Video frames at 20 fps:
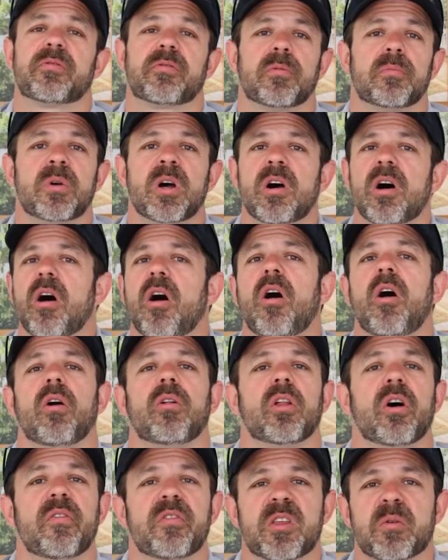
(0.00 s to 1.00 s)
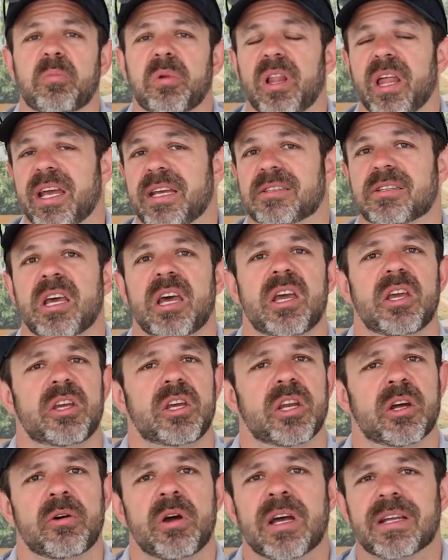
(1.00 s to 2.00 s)
from all over the place,
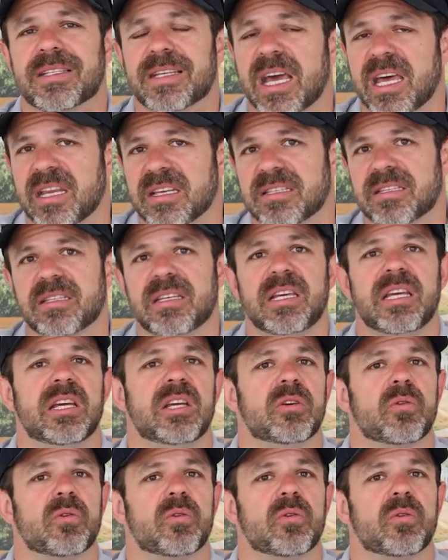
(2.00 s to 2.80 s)
Tennessee,